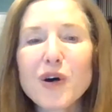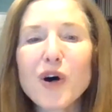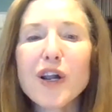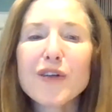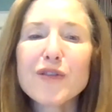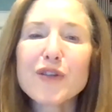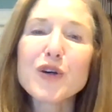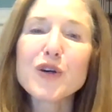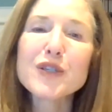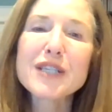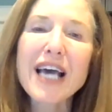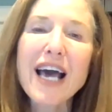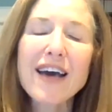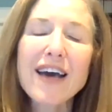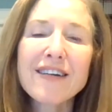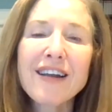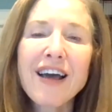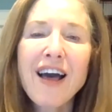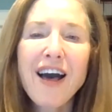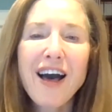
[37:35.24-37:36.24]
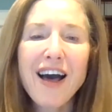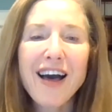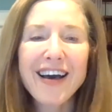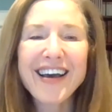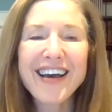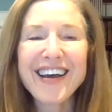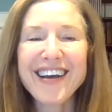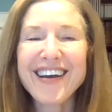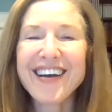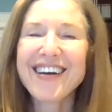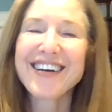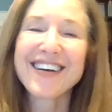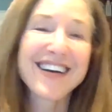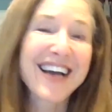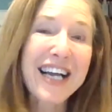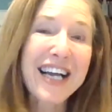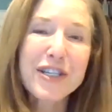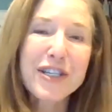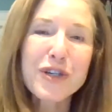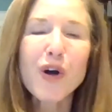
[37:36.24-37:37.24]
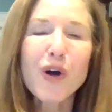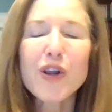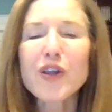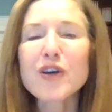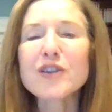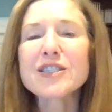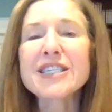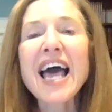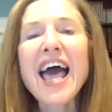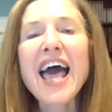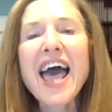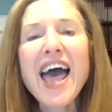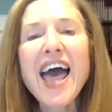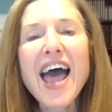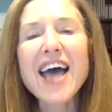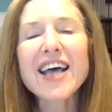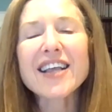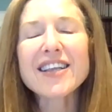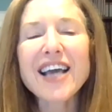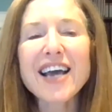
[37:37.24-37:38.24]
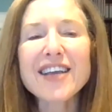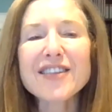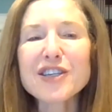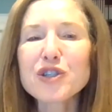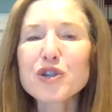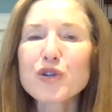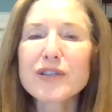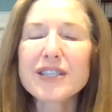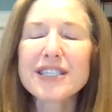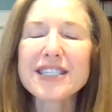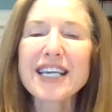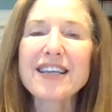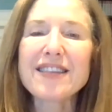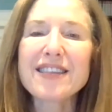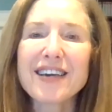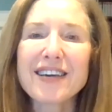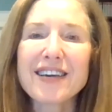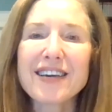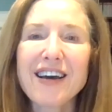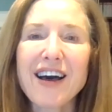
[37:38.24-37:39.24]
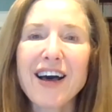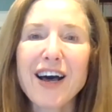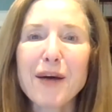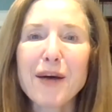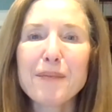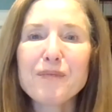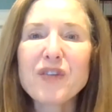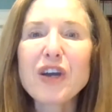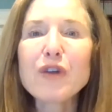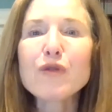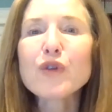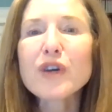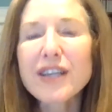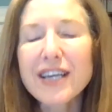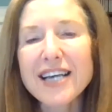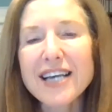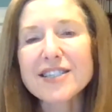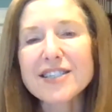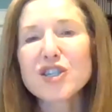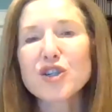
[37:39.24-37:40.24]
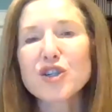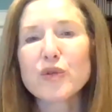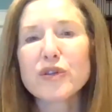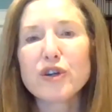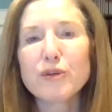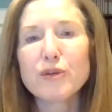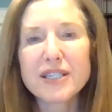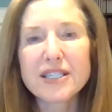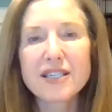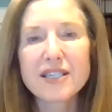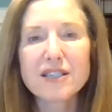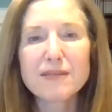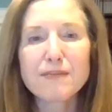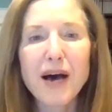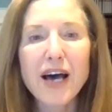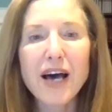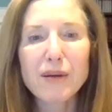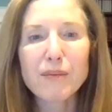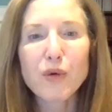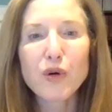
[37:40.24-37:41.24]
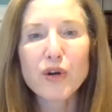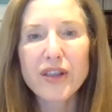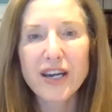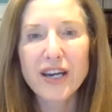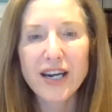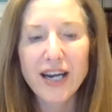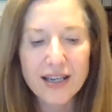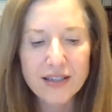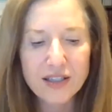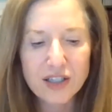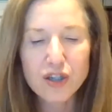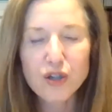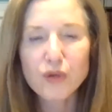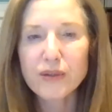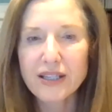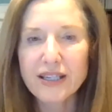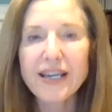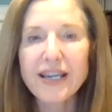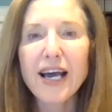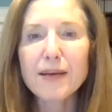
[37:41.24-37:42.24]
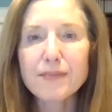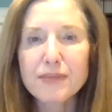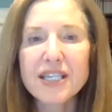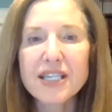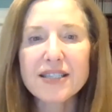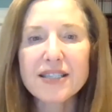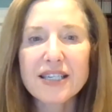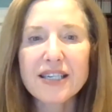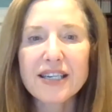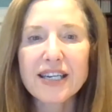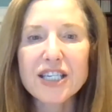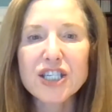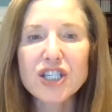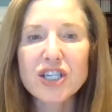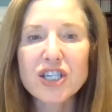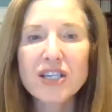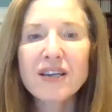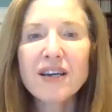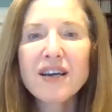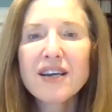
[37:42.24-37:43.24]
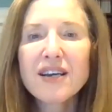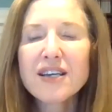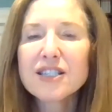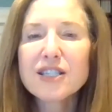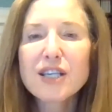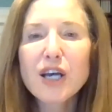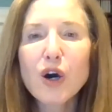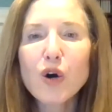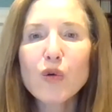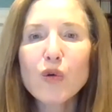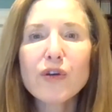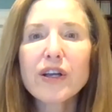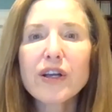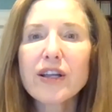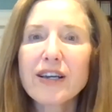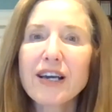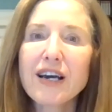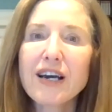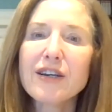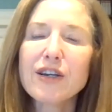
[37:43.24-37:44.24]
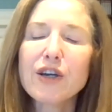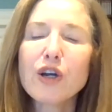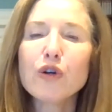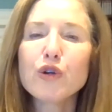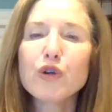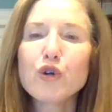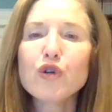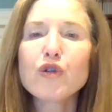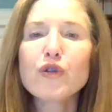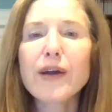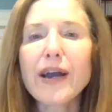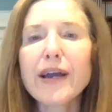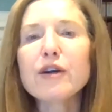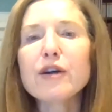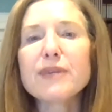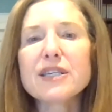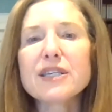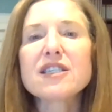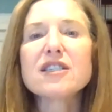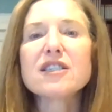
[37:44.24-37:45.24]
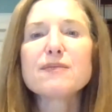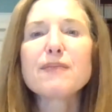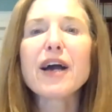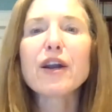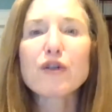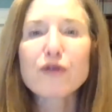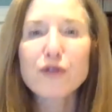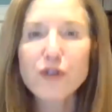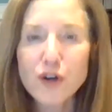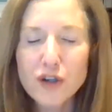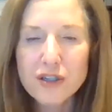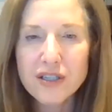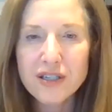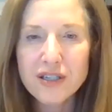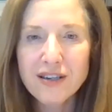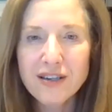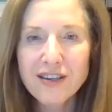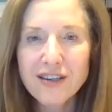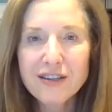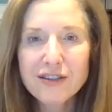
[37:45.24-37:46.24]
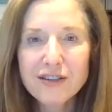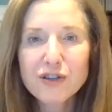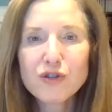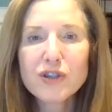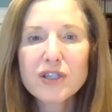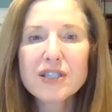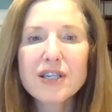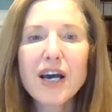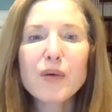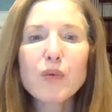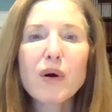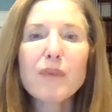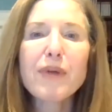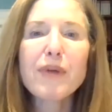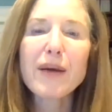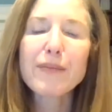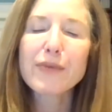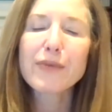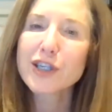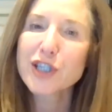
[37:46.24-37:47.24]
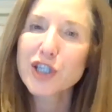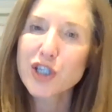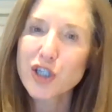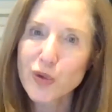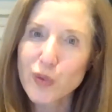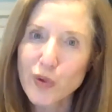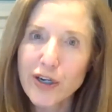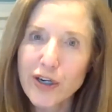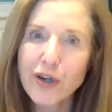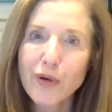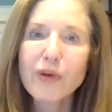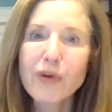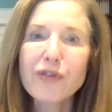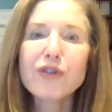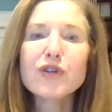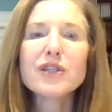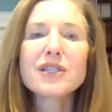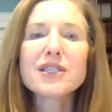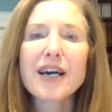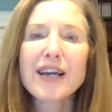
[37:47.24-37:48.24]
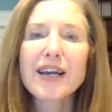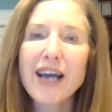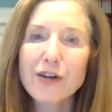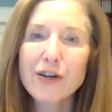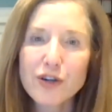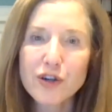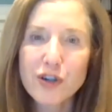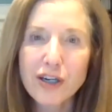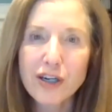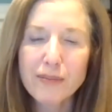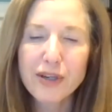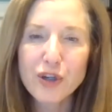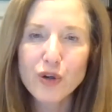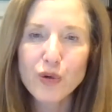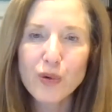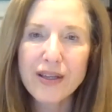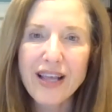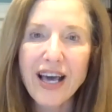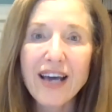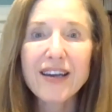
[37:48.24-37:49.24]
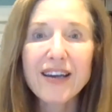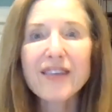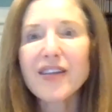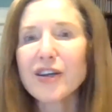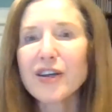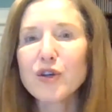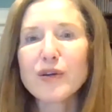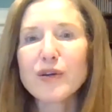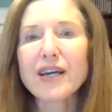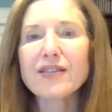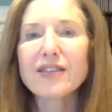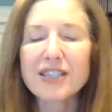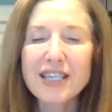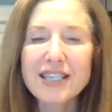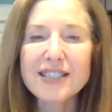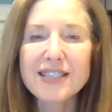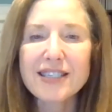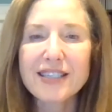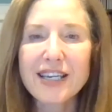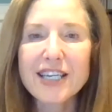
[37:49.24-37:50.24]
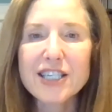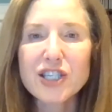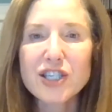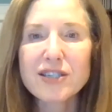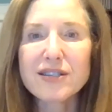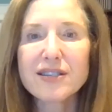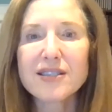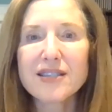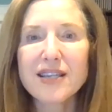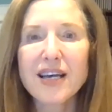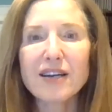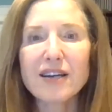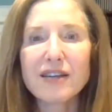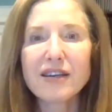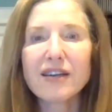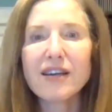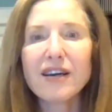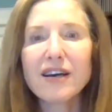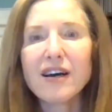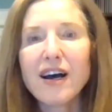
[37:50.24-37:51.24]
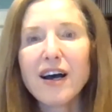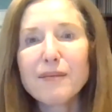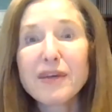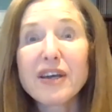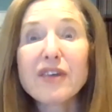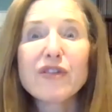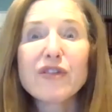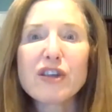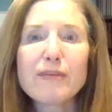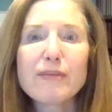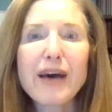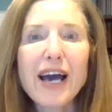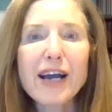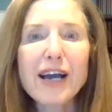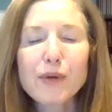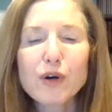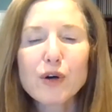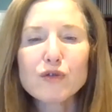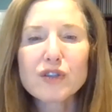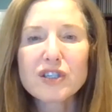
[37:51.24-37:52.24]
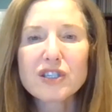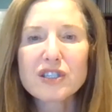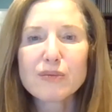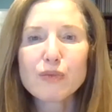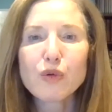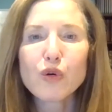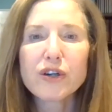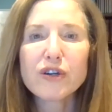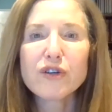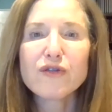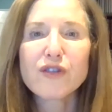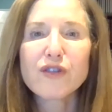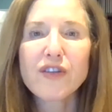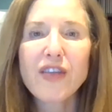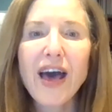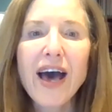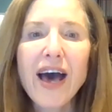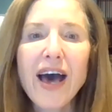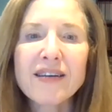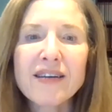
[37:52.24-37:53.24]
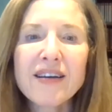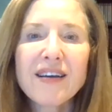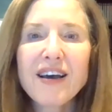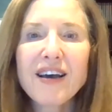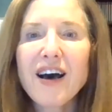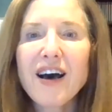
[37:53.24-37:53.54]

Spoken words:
all of those. And I do all of those. And the truth is, I think it really has to do with your business model more than it has to do with the CAPS designation. So really, you know, you create your business model first, you decide what population you're working with, you decide how you're going to be doing that, and then you get the designations that are going to give you the backbone to support you for that.